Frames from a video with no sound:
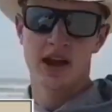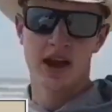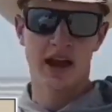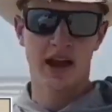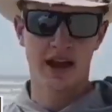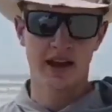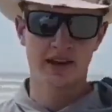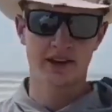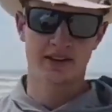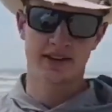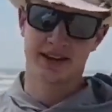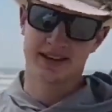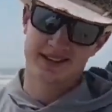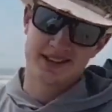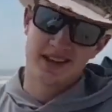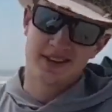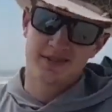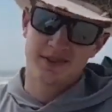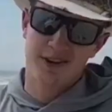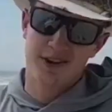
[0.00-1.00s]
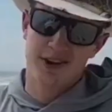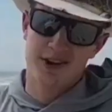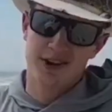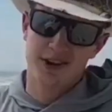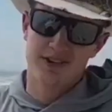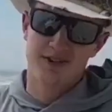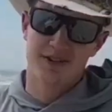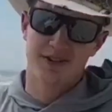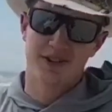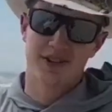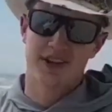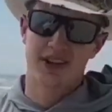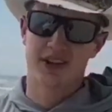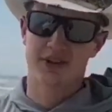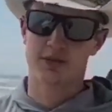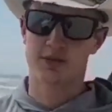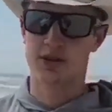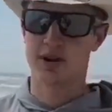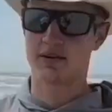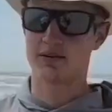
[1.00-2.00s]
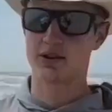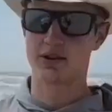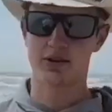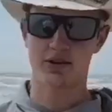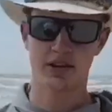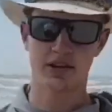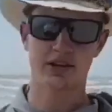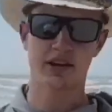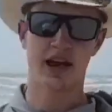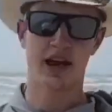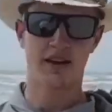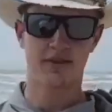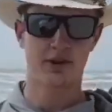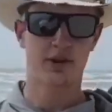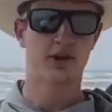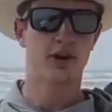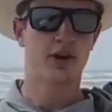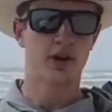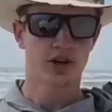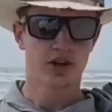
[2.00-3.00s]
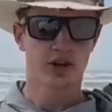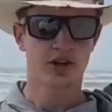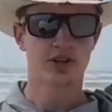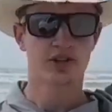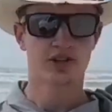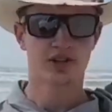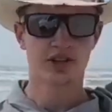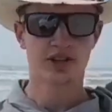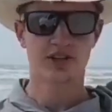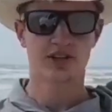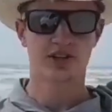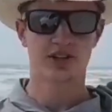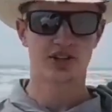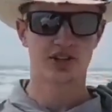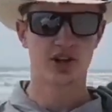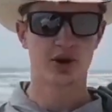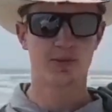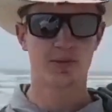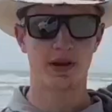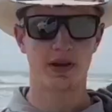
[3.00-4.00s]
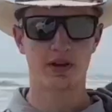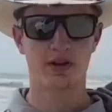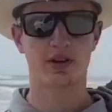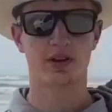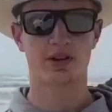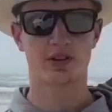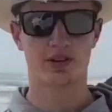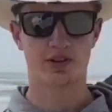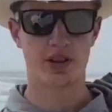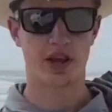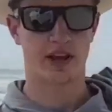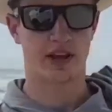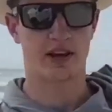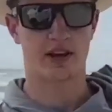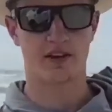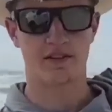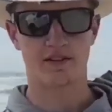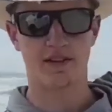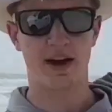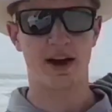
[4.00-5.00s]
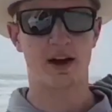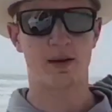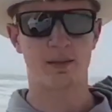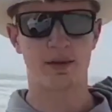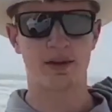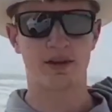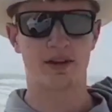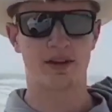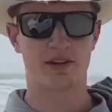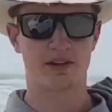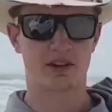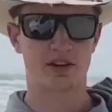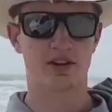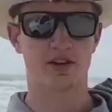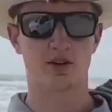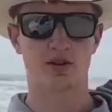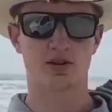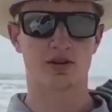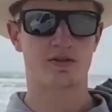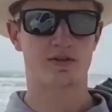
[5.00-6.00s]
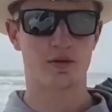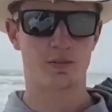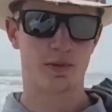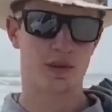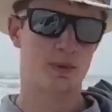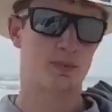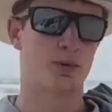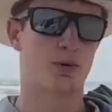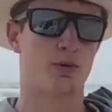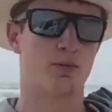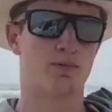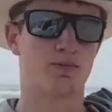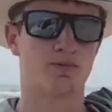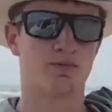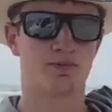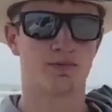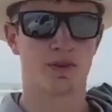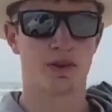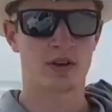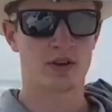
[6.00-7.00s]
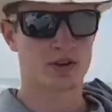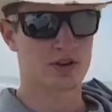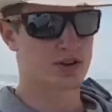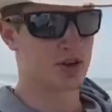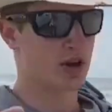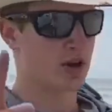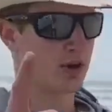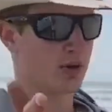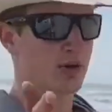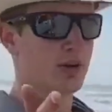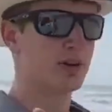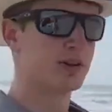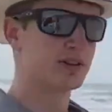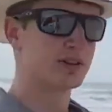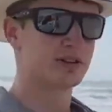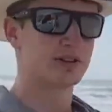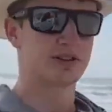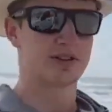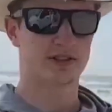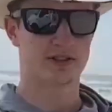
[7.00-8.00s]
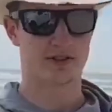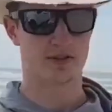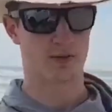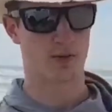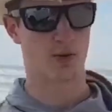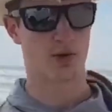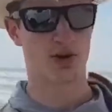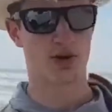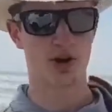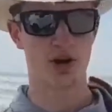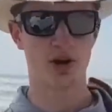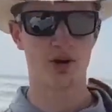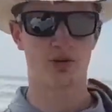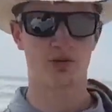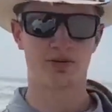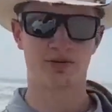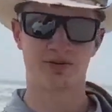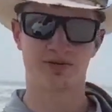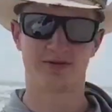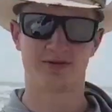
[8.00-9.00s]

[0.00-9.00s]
And that's not very good for things whenever you need to have a consistent shipping or like an environment that's conducive to people. So, the more you know.